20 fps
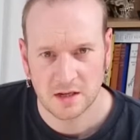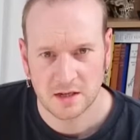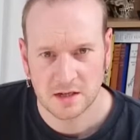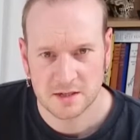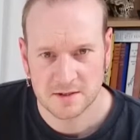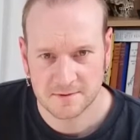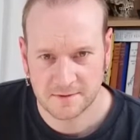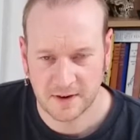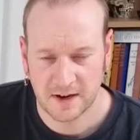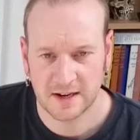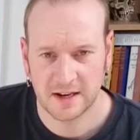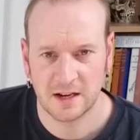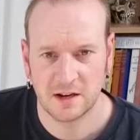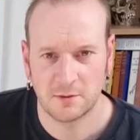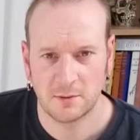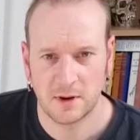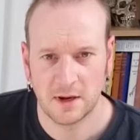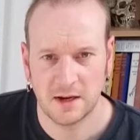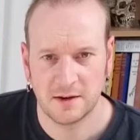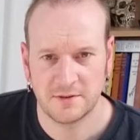It's finally
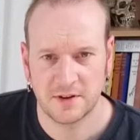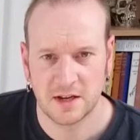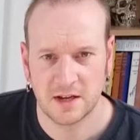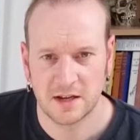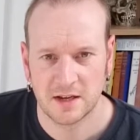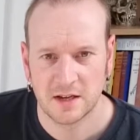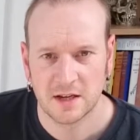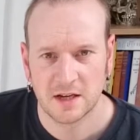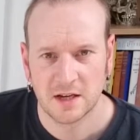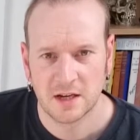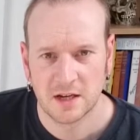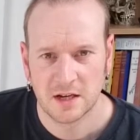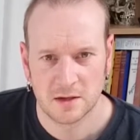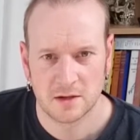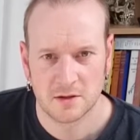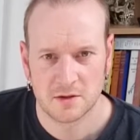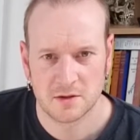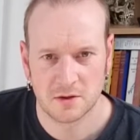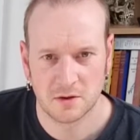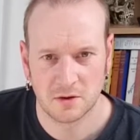arrived.
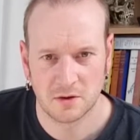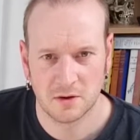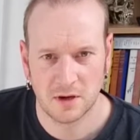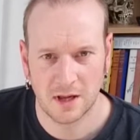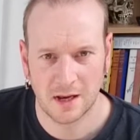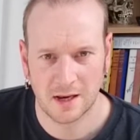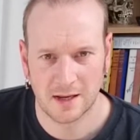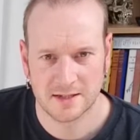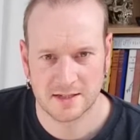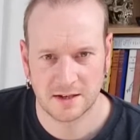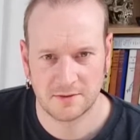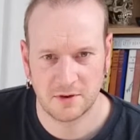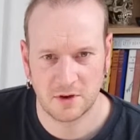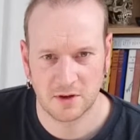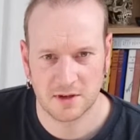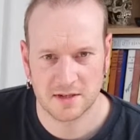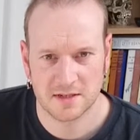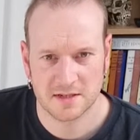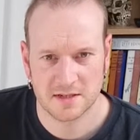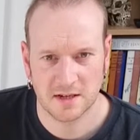So let's have a look
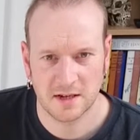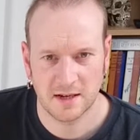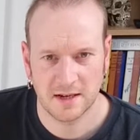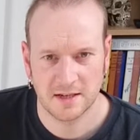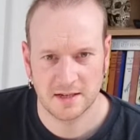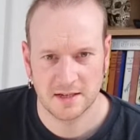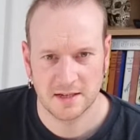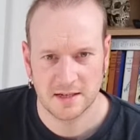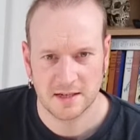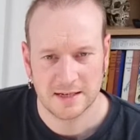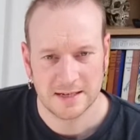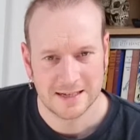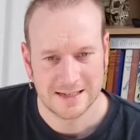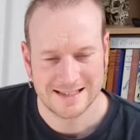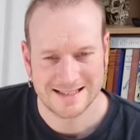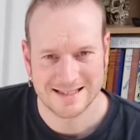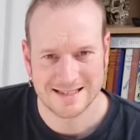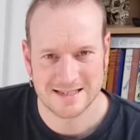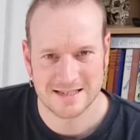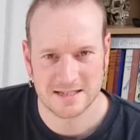inside and
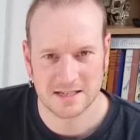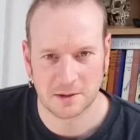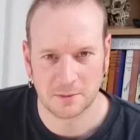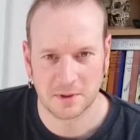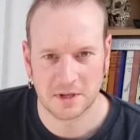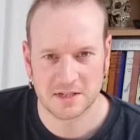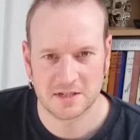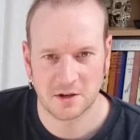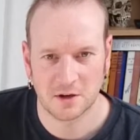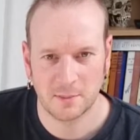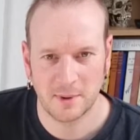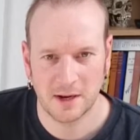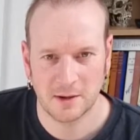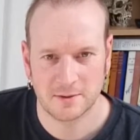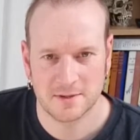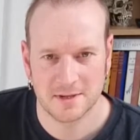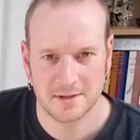see what it's all about.